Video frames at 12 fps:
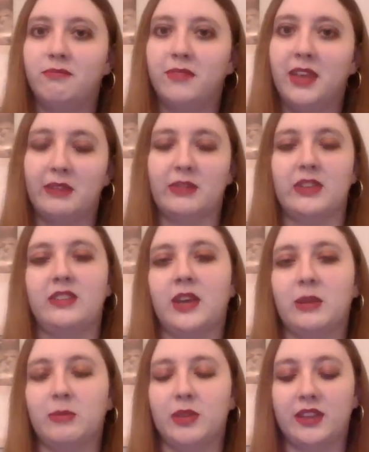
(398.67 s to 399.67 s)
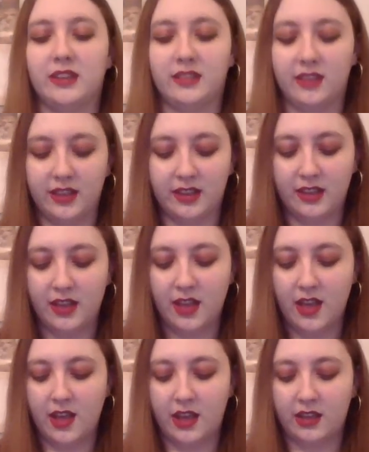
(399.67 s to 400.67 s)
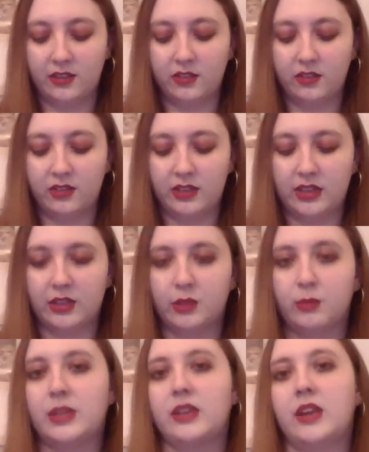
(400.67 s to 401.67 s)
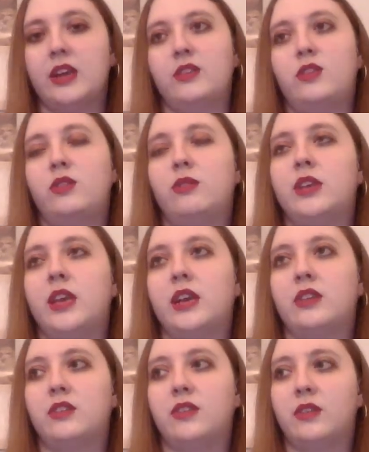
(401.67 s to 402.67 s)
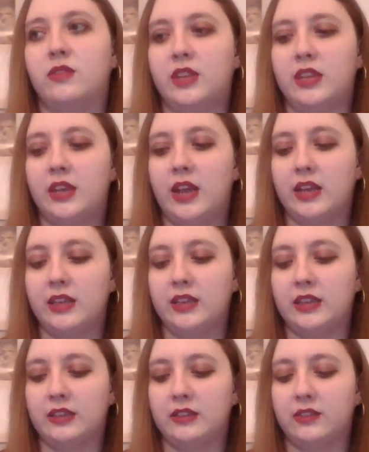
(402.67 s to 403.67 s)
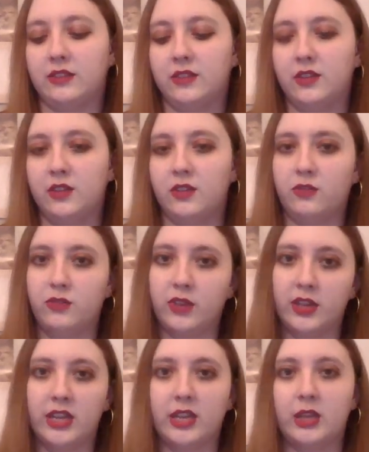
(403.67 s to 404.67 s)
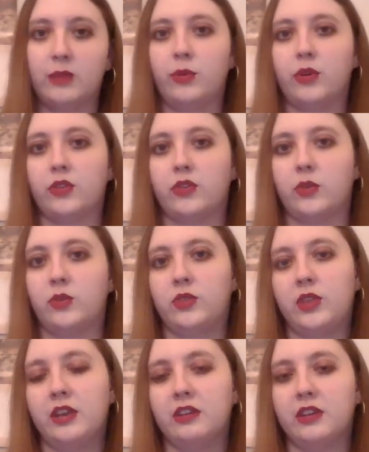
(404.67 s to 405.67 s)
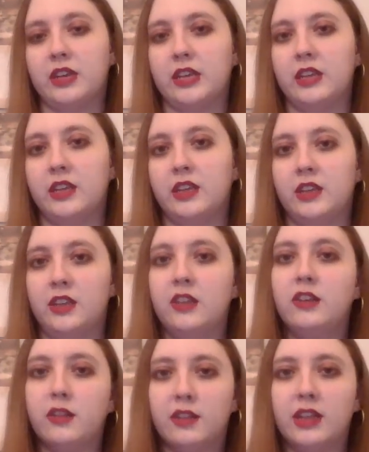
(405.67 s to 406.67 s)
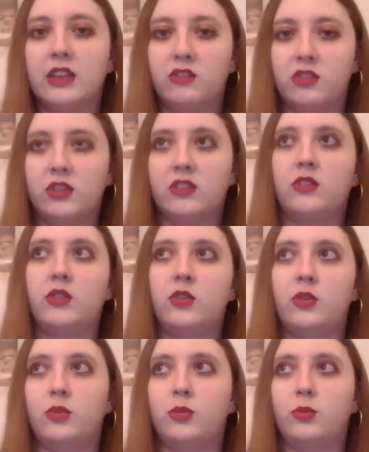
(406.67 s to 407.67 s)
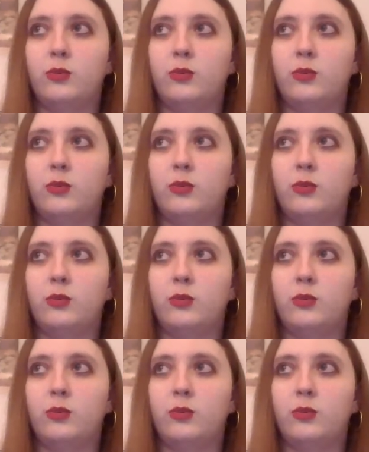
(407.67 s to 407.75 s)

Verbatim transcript: every time, because I do think it would be nice to react to something that is funny but also scary, you know, like just to